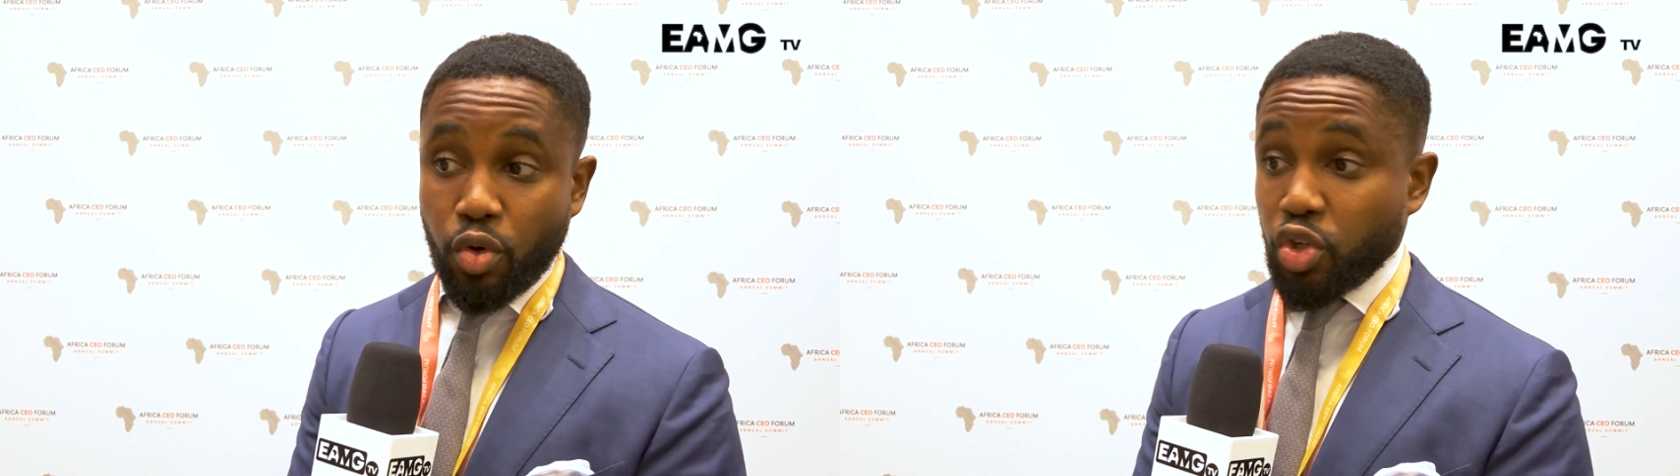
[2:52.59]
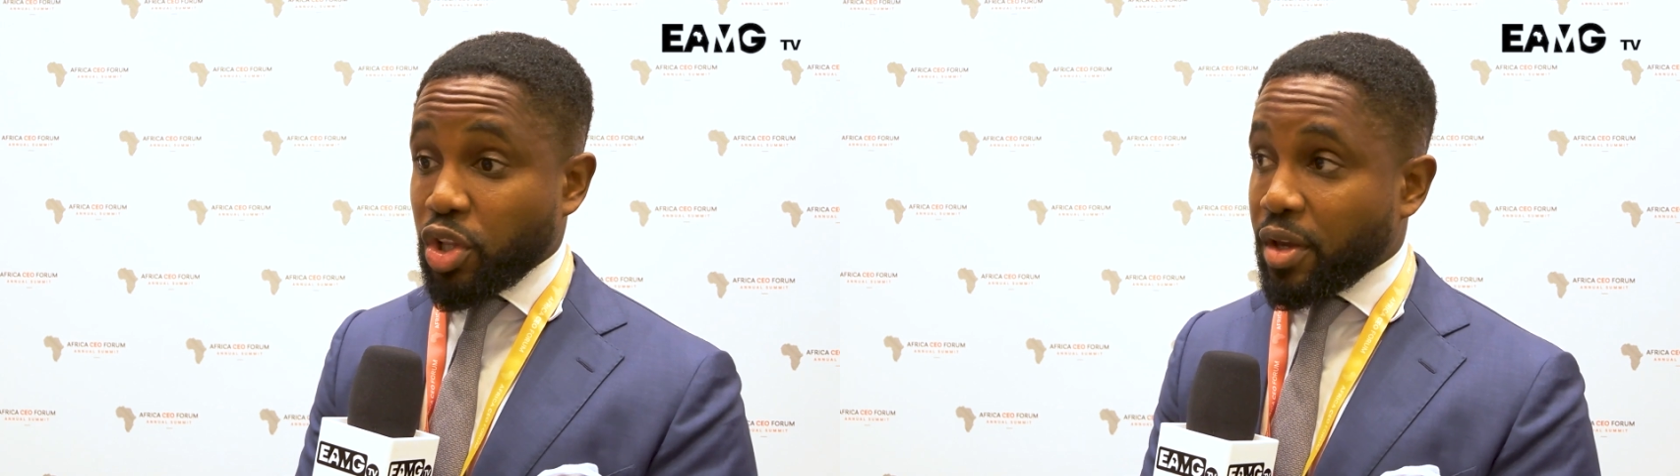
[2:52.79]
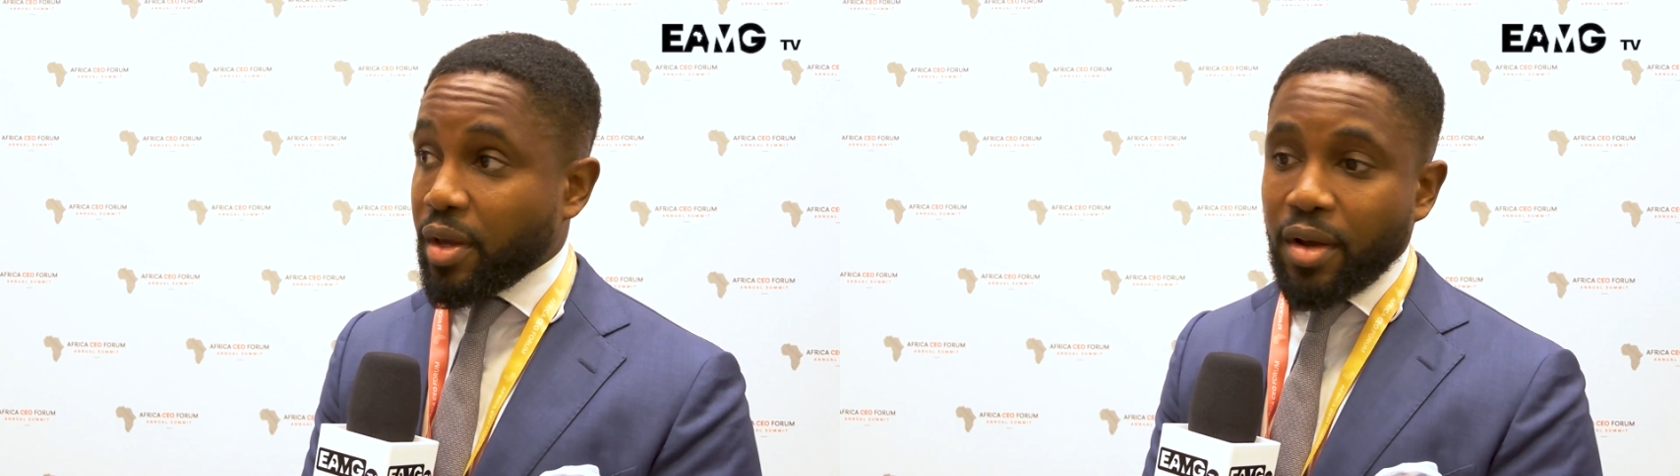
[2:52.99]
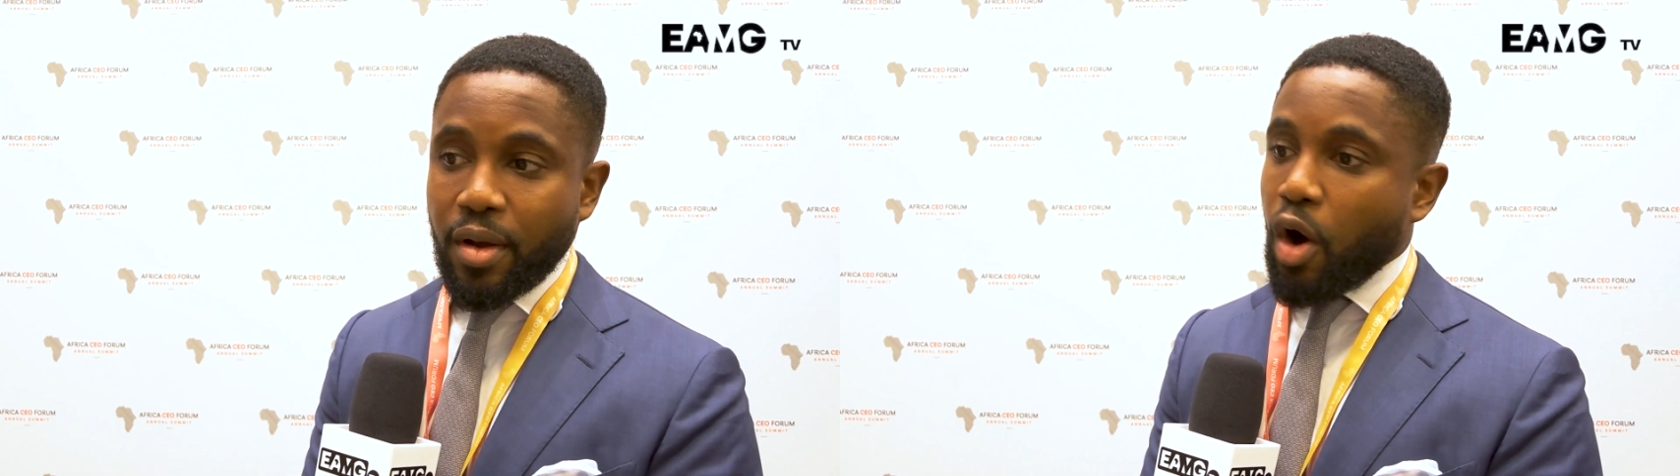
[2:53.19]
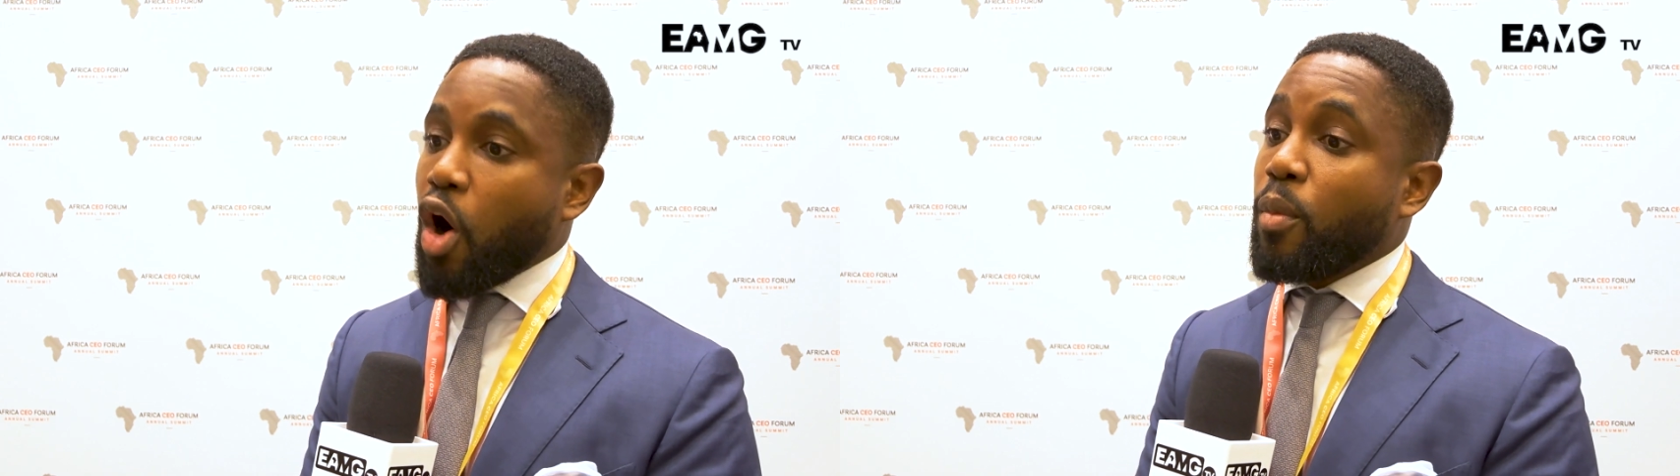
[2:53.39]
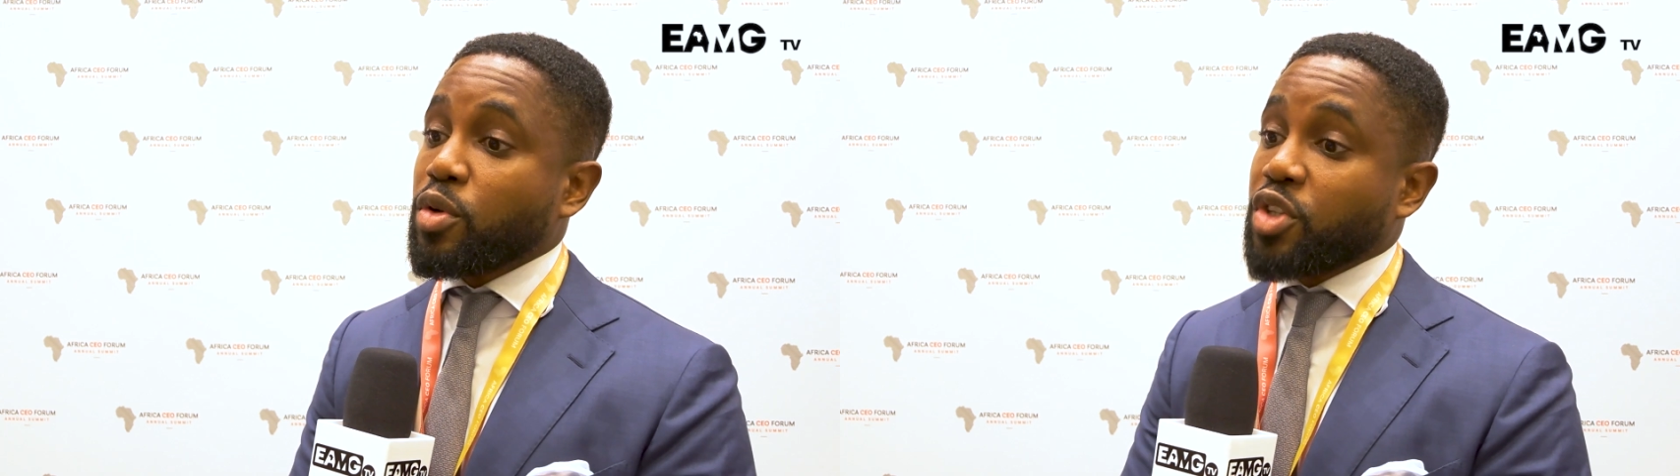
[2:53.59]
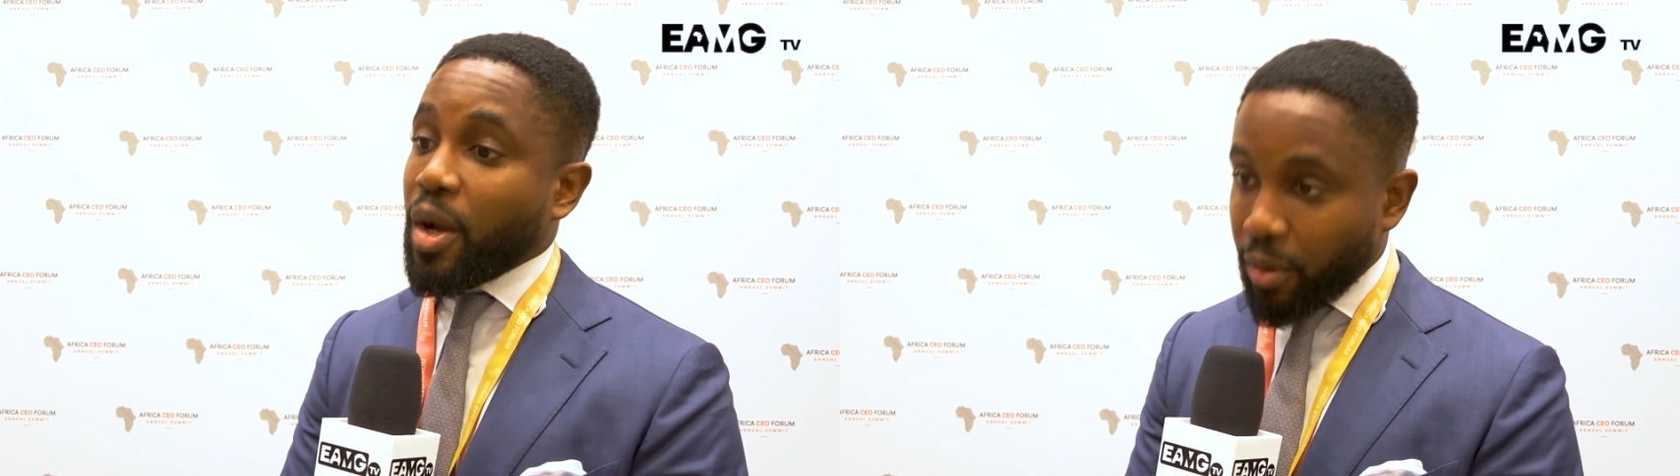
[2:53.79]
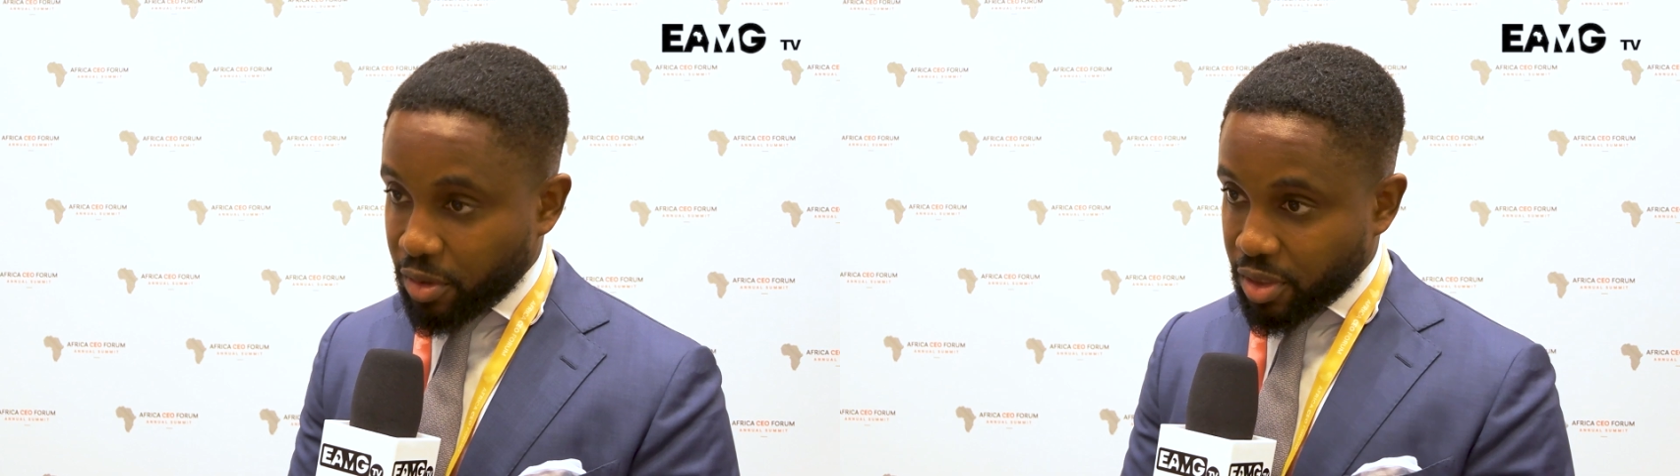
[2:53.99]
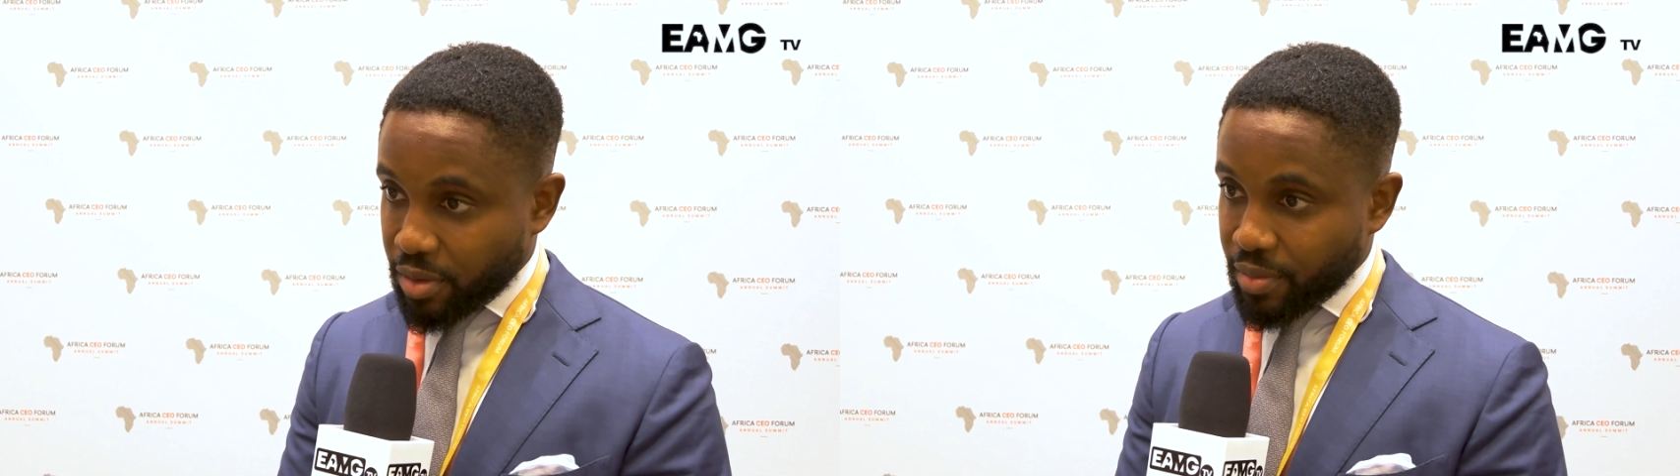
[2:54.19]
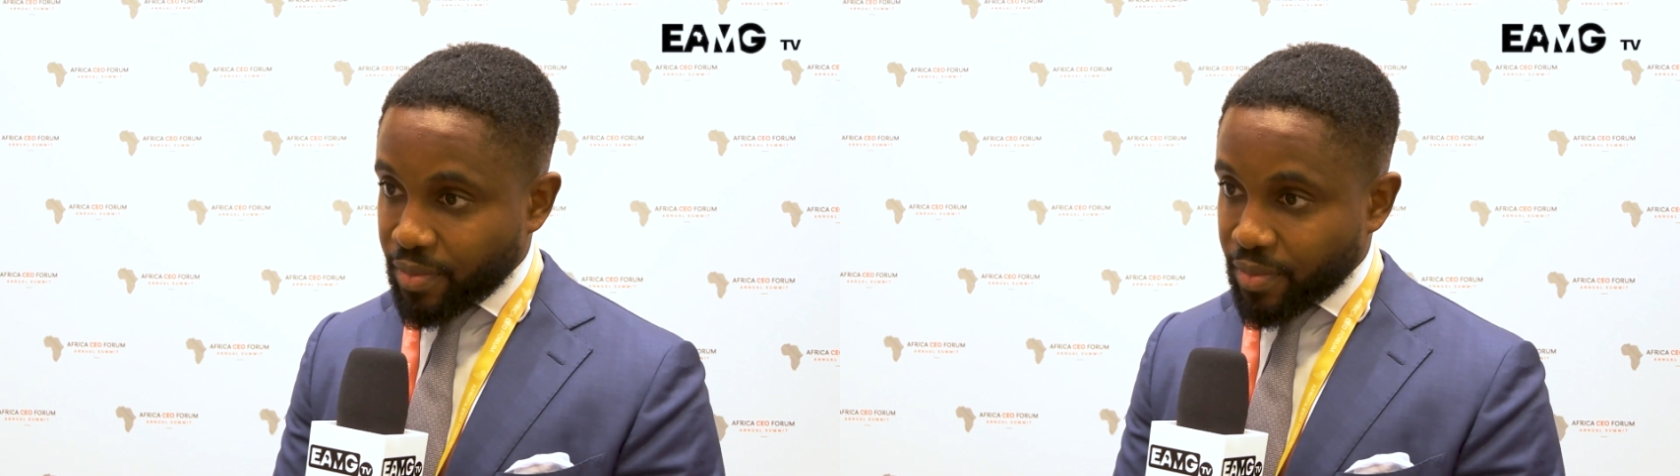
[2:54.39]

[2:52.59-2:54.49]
usually almost doubles.